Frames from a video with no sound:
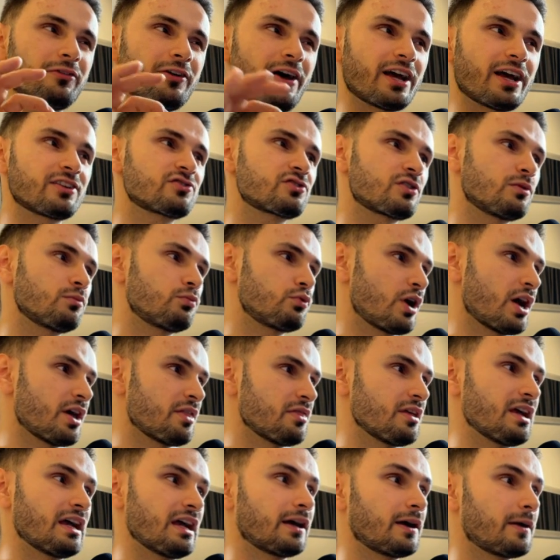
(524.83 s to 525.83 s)
extra
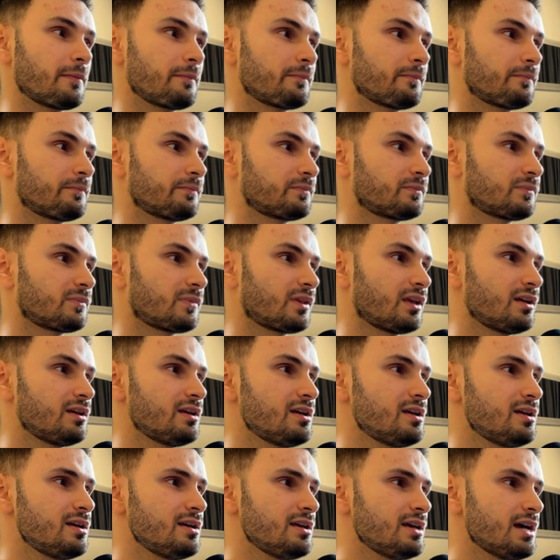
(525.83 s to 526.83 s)
branding.
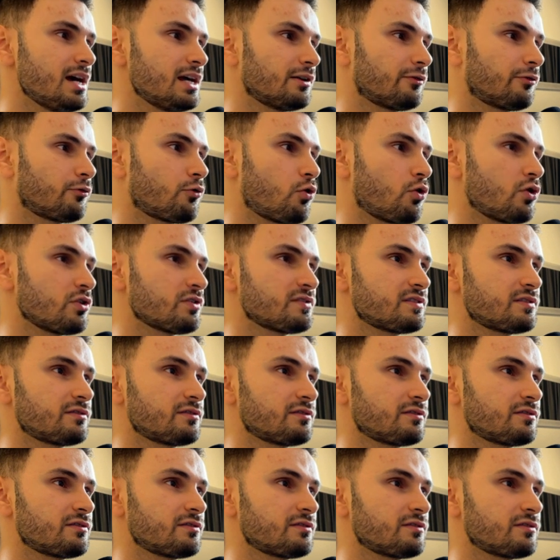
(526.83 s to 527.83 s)
And of course, you